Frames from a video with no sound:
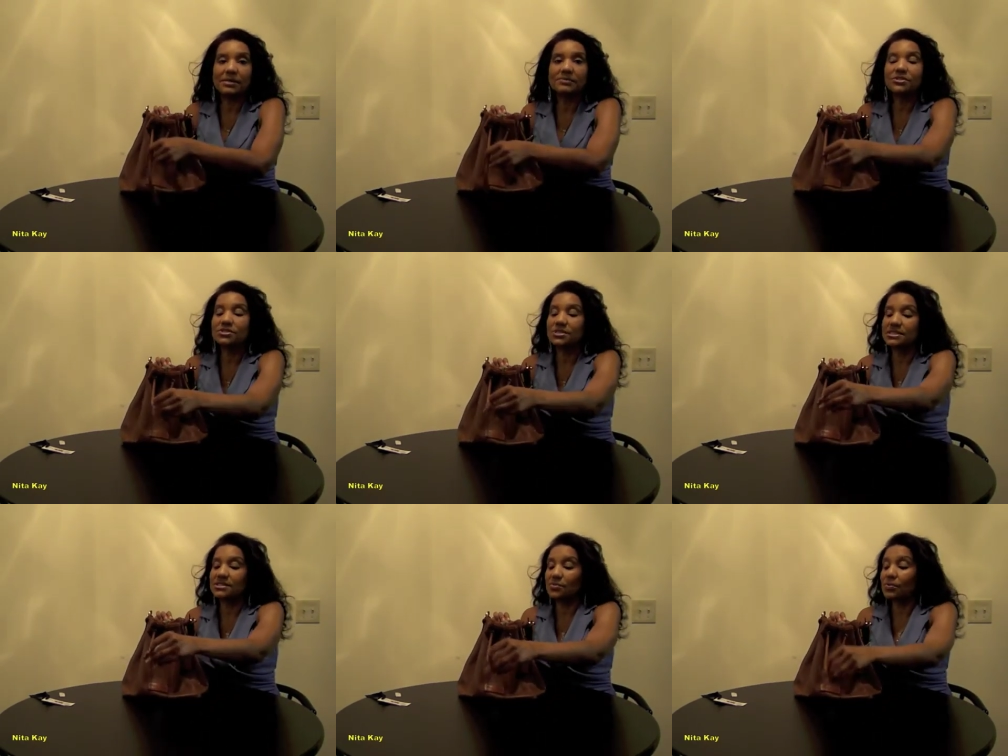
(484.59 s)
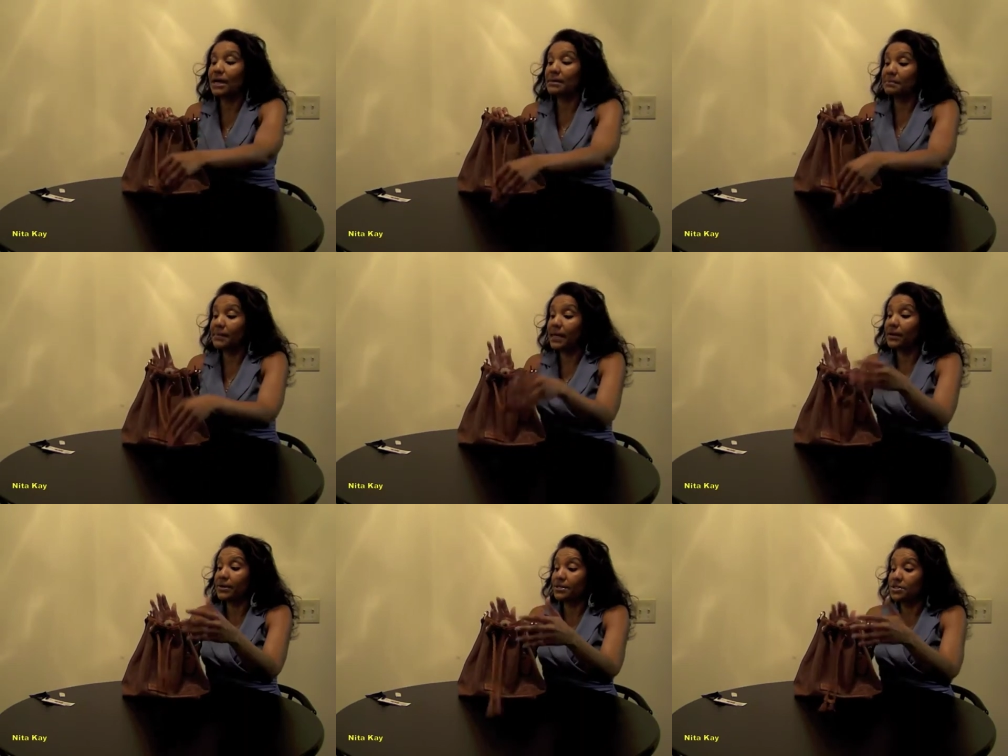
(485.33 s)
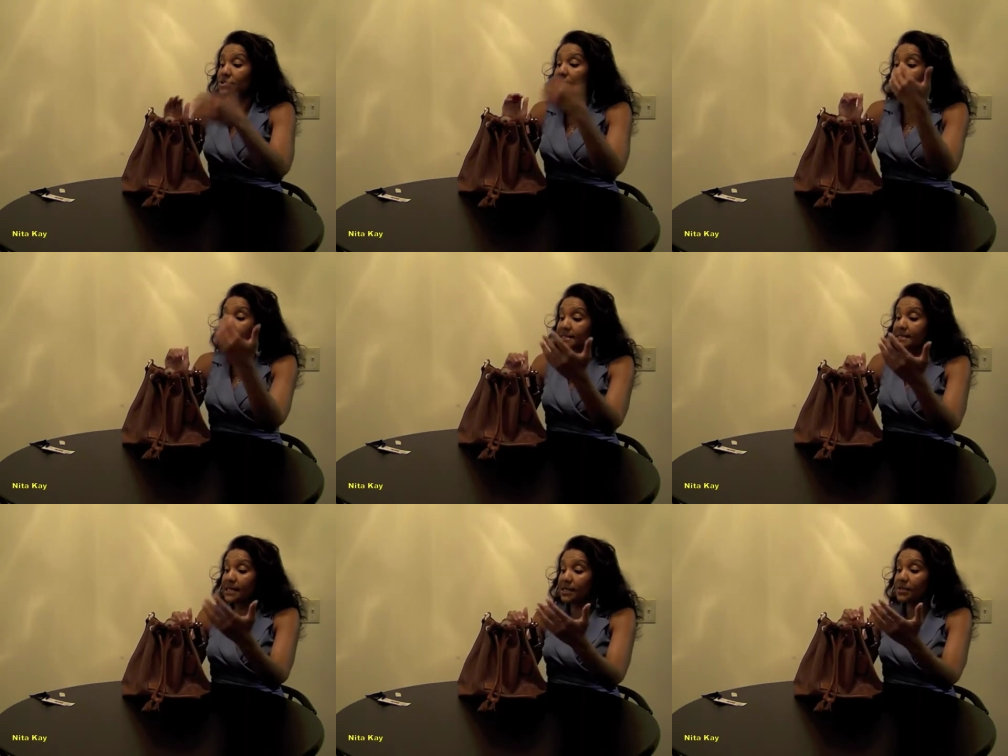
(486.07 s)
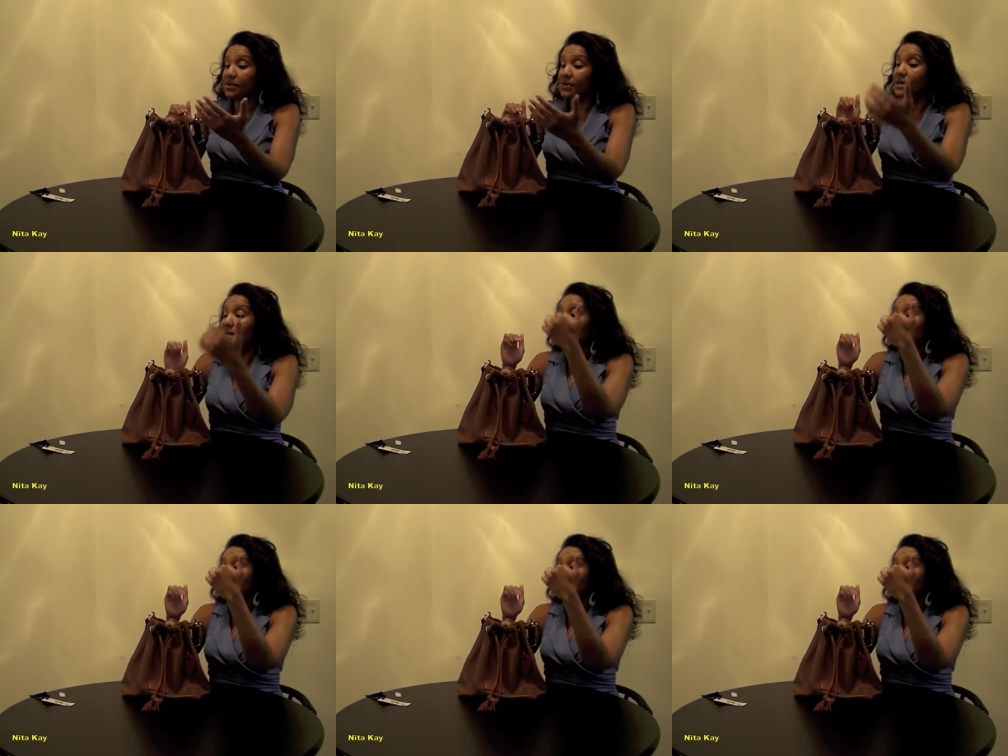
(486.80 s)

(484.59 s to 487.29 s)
It was just the right marriage, this color